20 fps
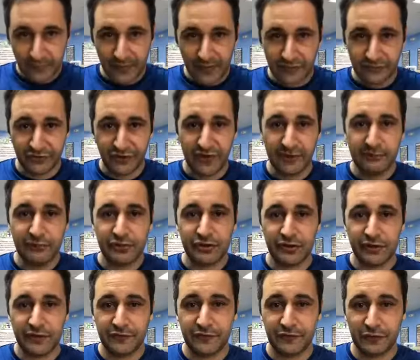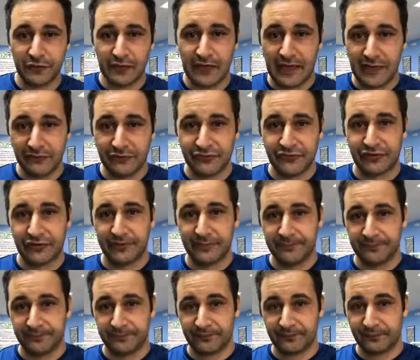So let me show you a few clowns,
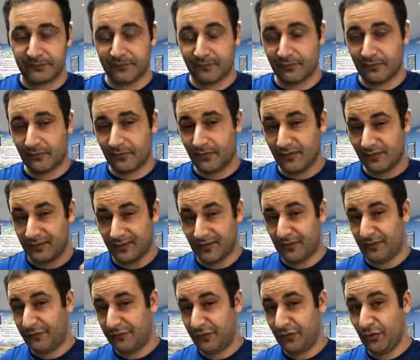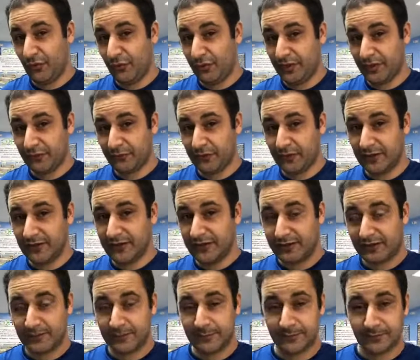a few weird
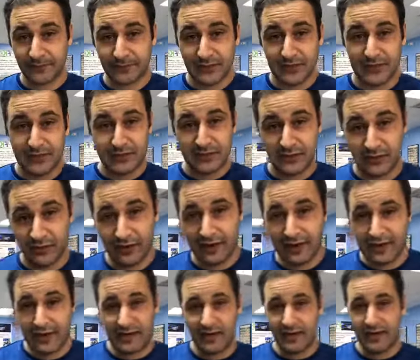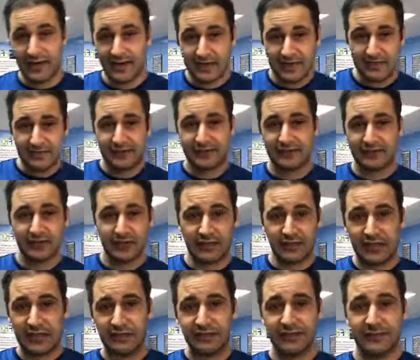ones. So as the
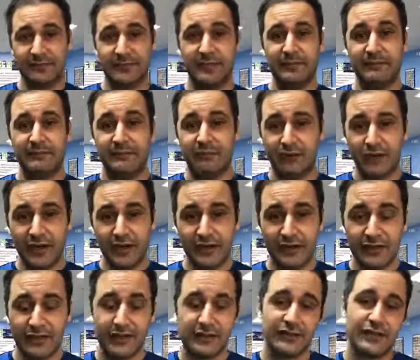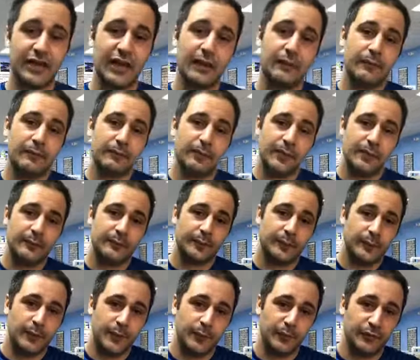clowns have been breathing,
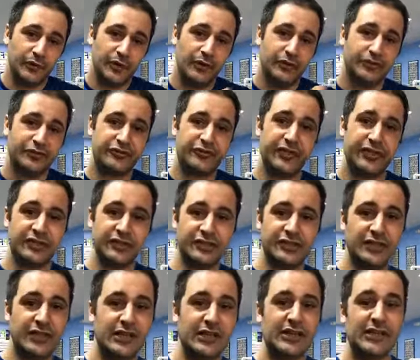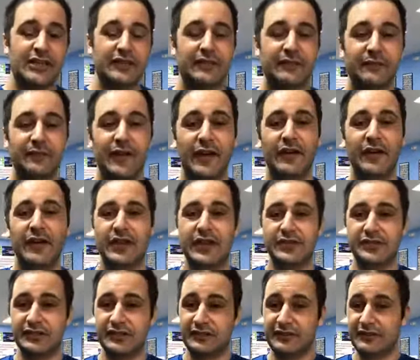people notice there's some
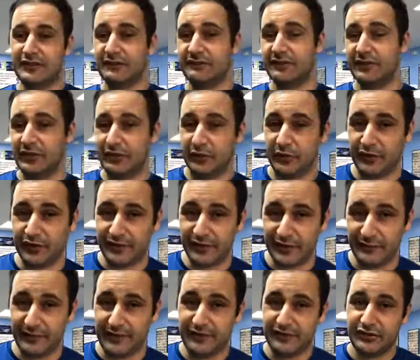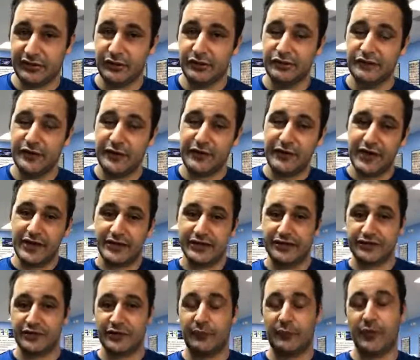variations in between them, and those
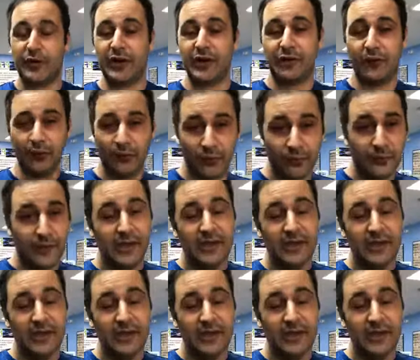variations are pretty cool.